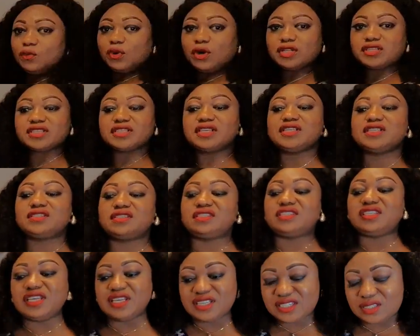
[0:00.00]
What is
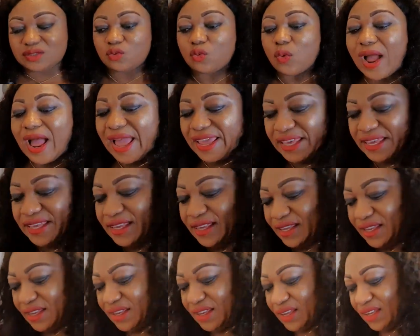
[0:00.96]
it? Why?
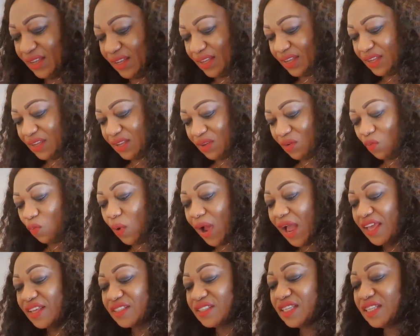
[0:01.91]

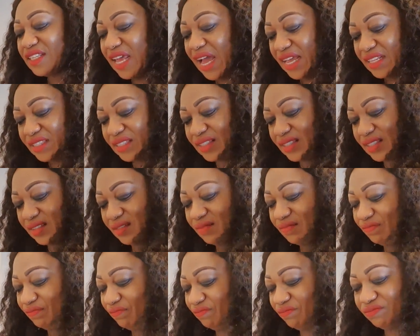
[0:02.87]
Why is it that
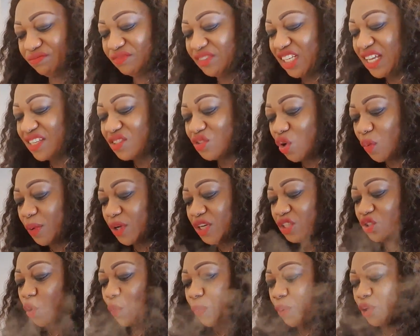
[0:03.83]
there's
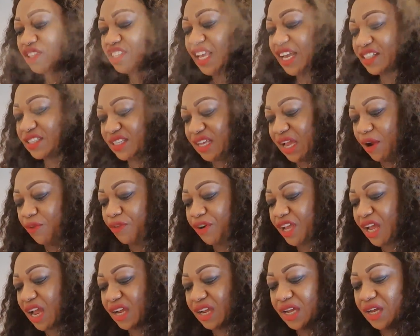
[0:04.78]
nobody to protect the
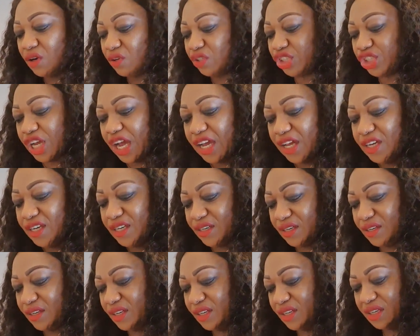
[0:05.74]
African girl child?
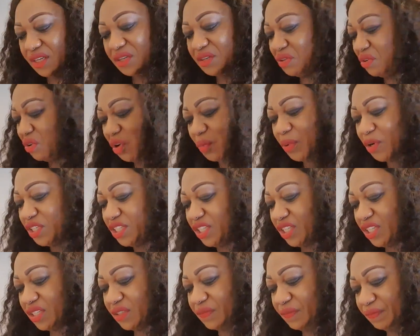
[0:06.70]

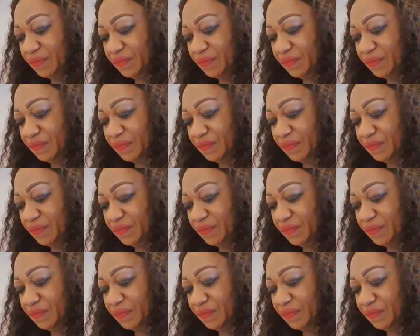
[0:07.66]
Nobody.